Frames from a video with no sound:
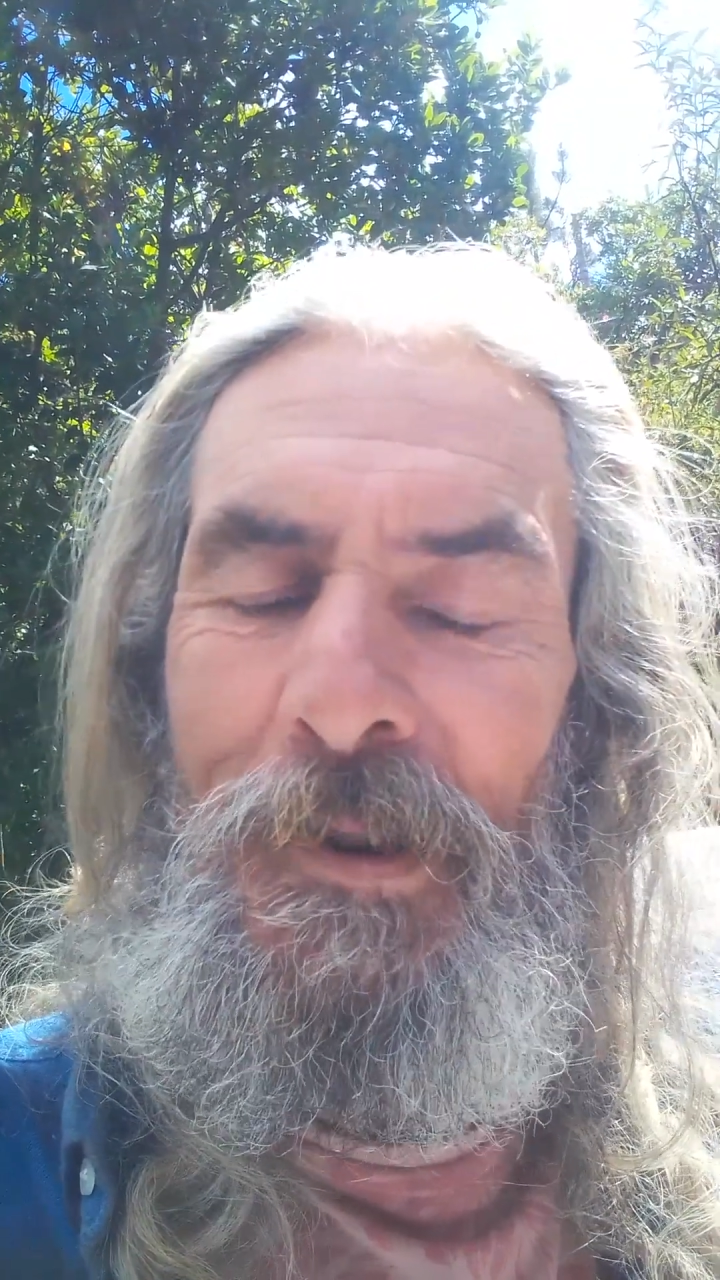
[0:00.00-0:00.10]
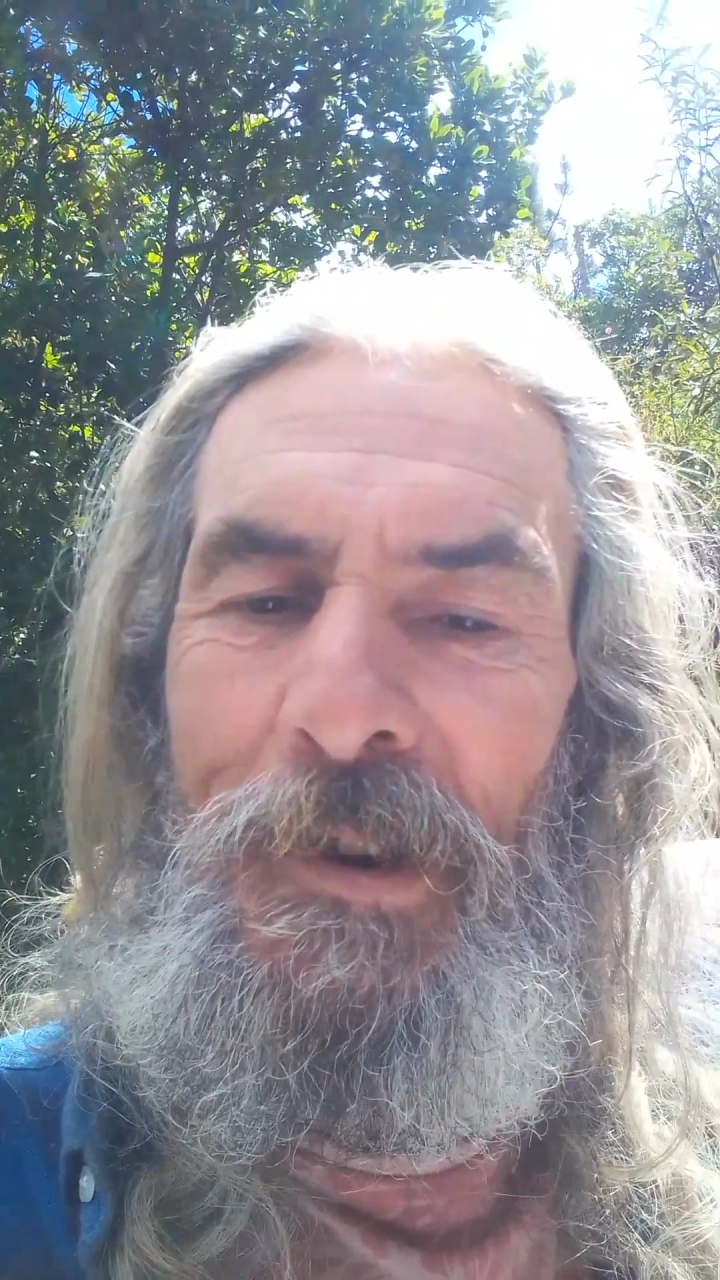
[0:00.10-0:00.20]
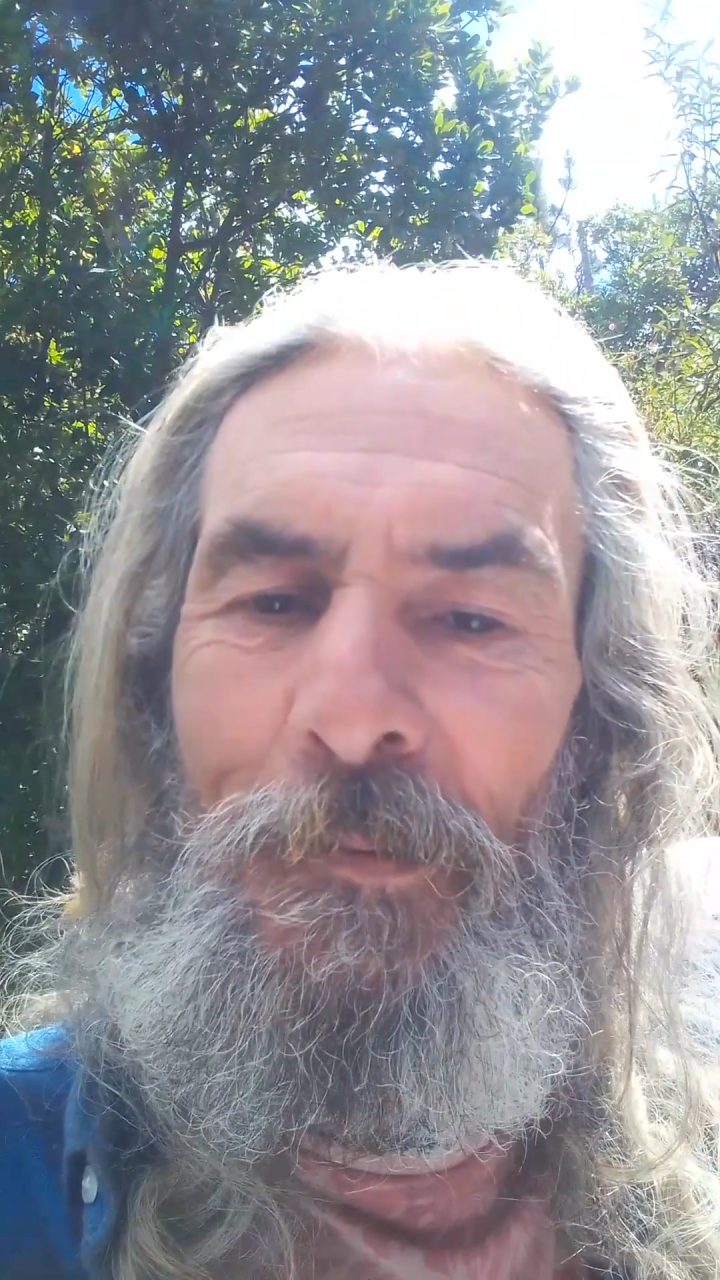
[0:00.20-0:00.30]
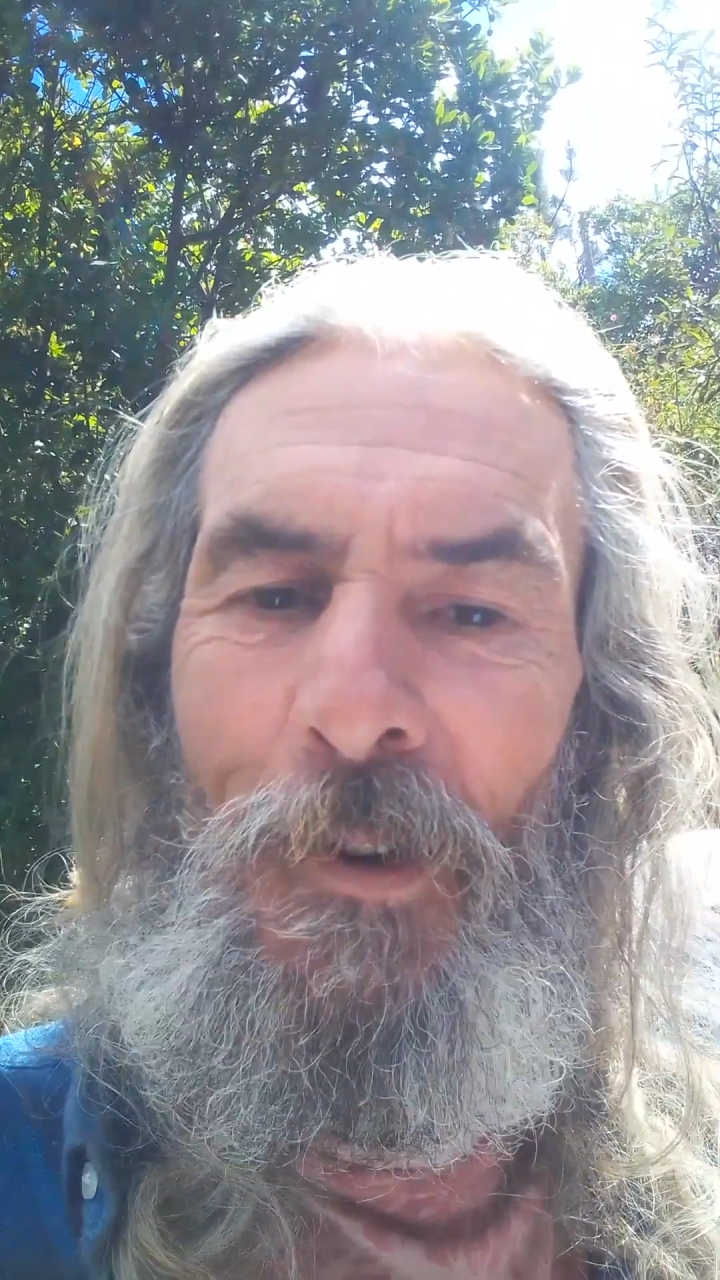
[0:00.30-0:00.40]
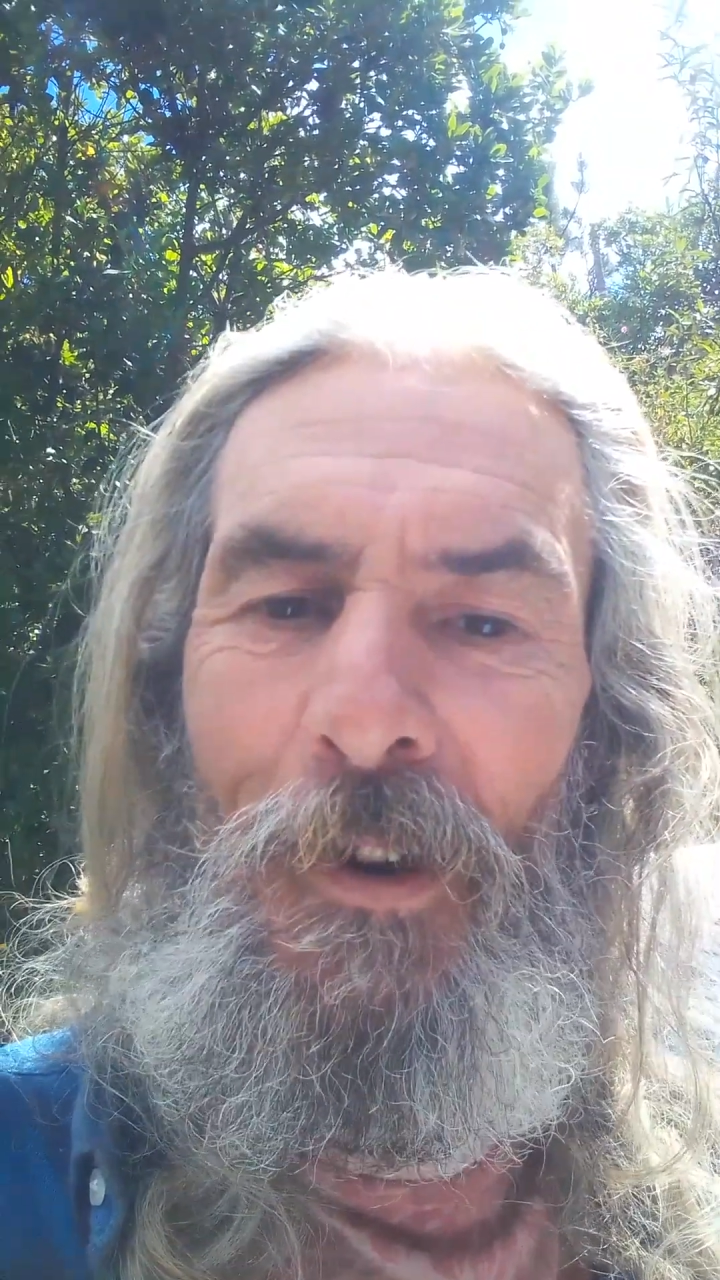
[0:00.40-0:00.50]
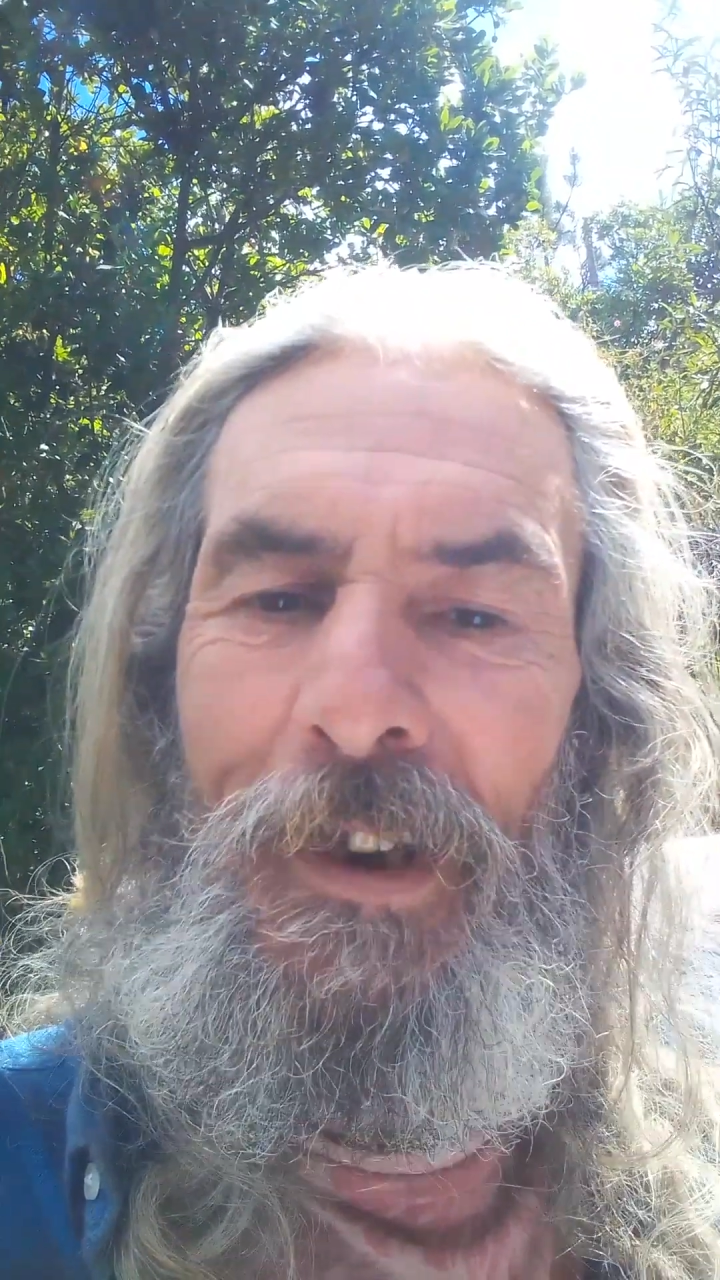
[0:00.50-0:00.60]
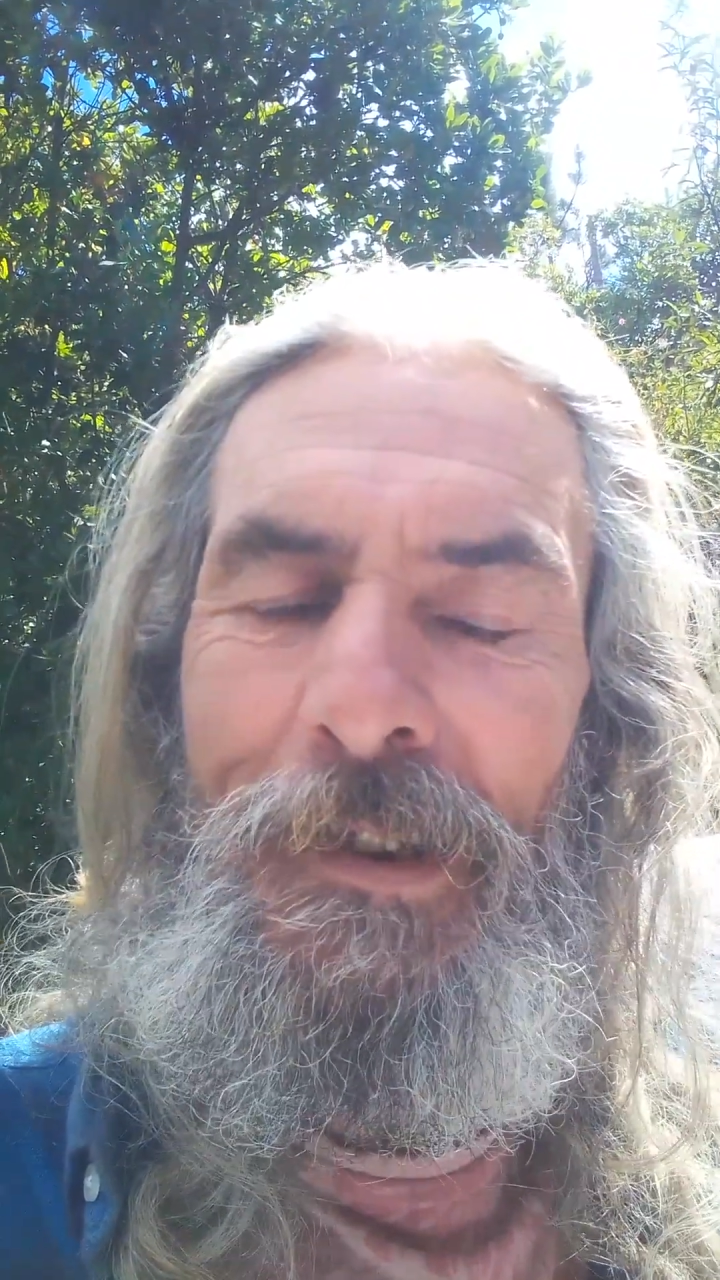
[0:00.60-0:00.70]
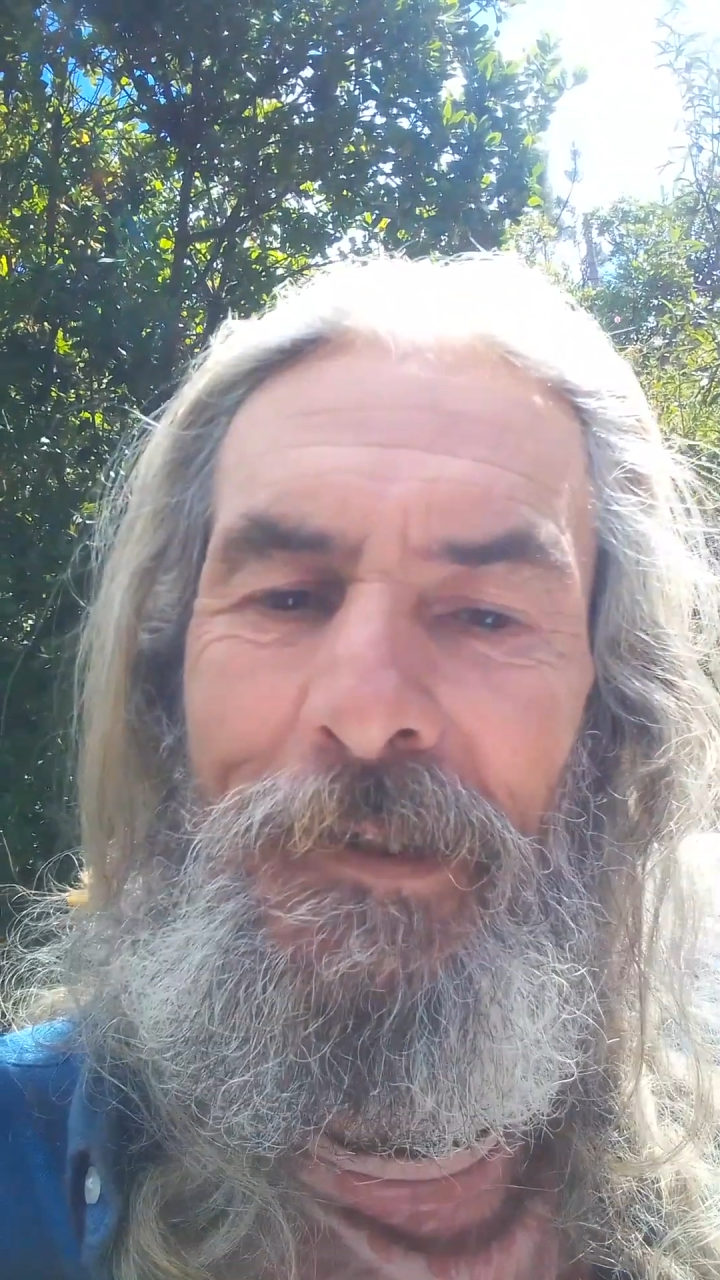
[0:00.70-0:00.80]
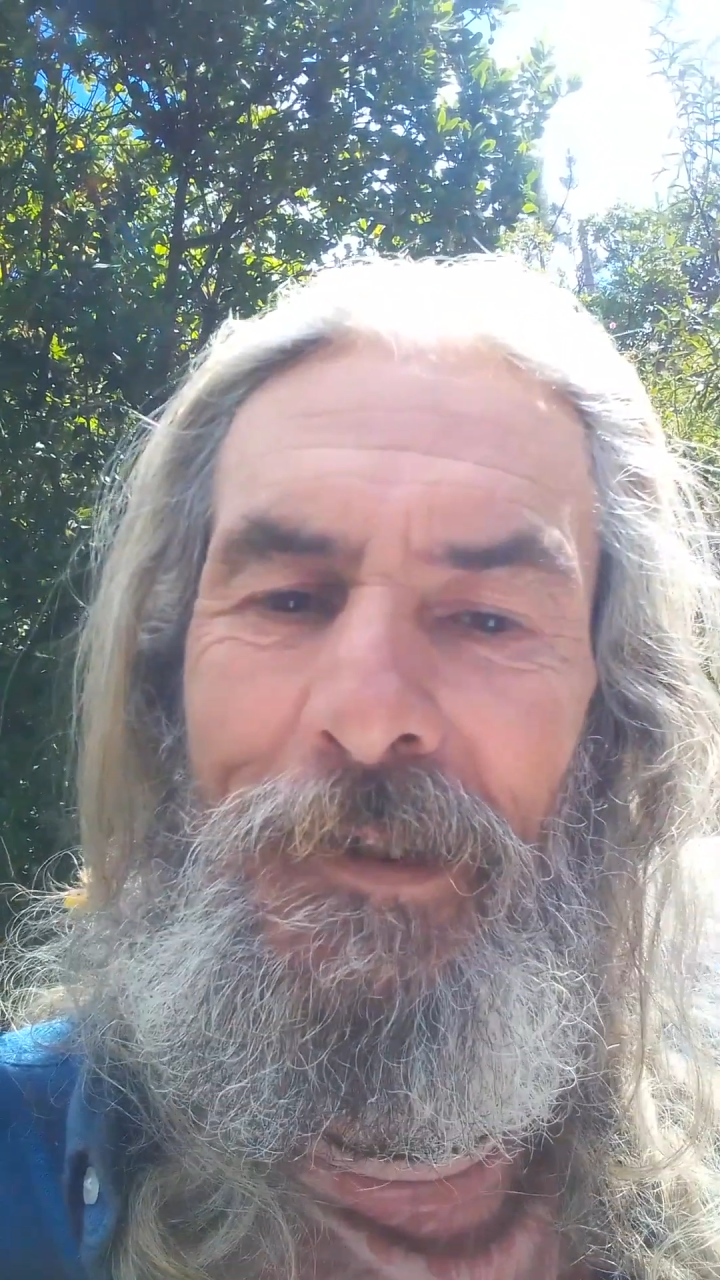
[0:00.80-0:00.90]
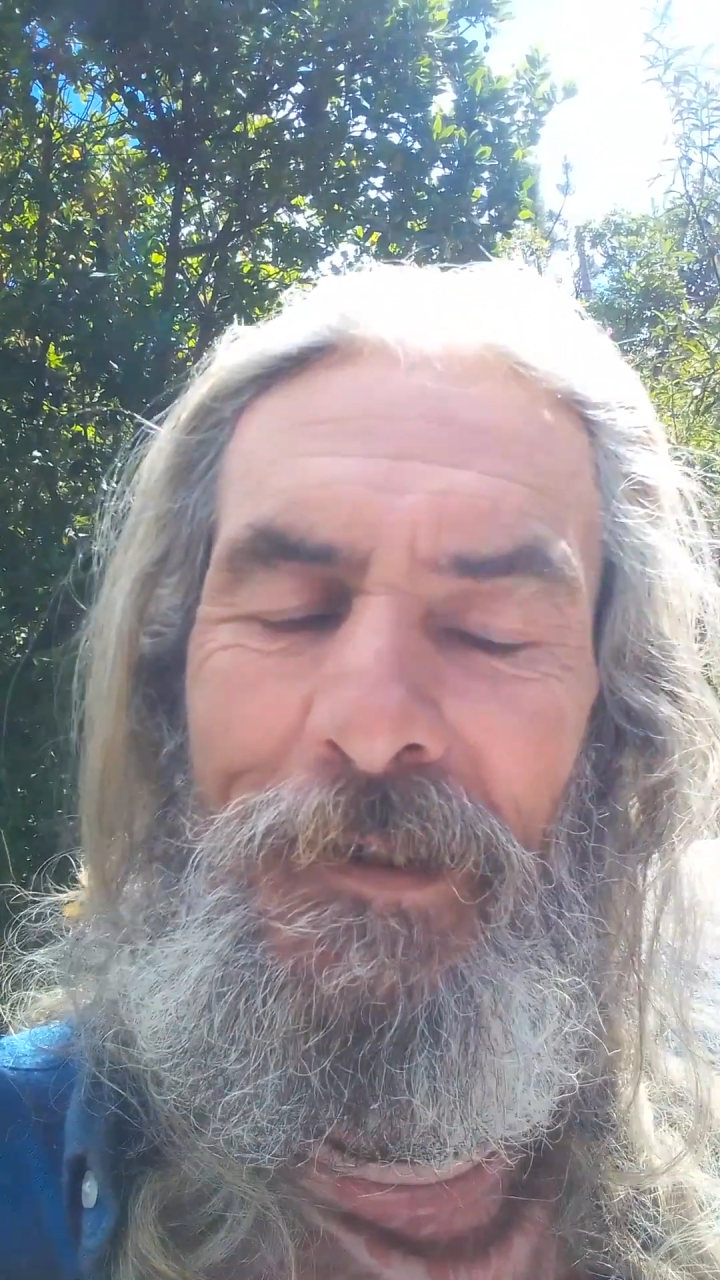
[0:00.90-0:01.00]

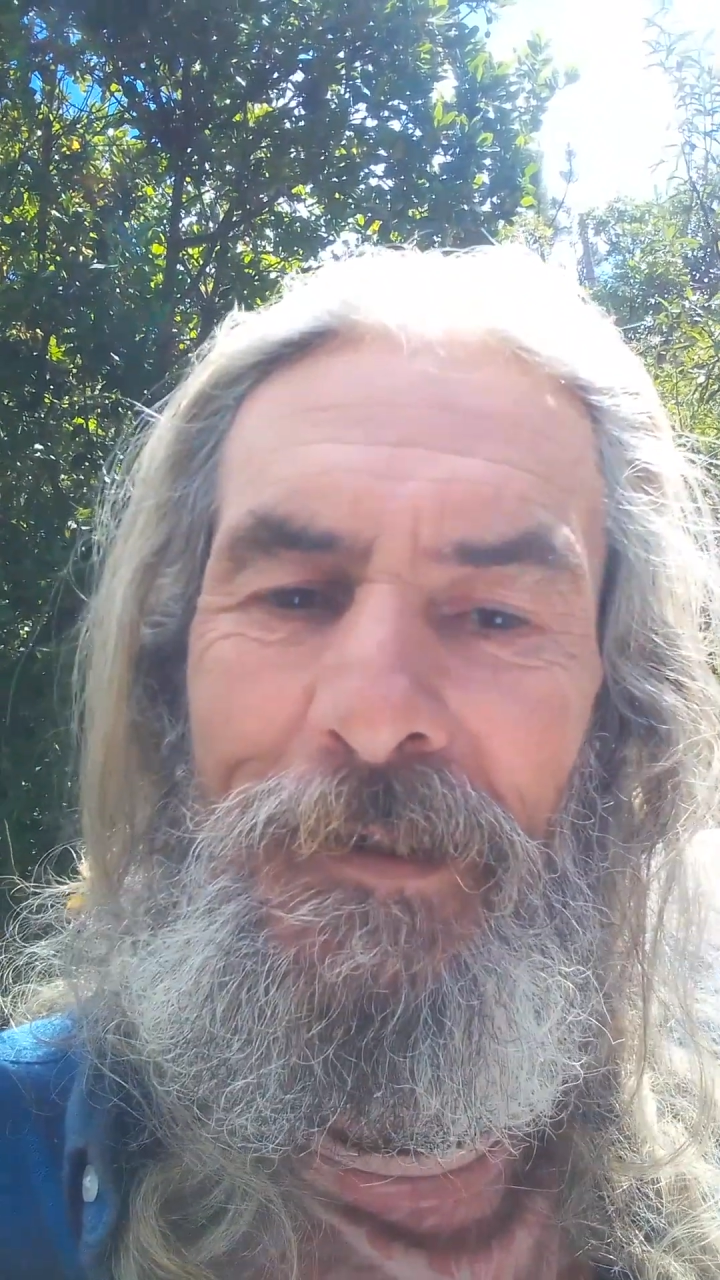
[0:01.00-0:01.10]
divine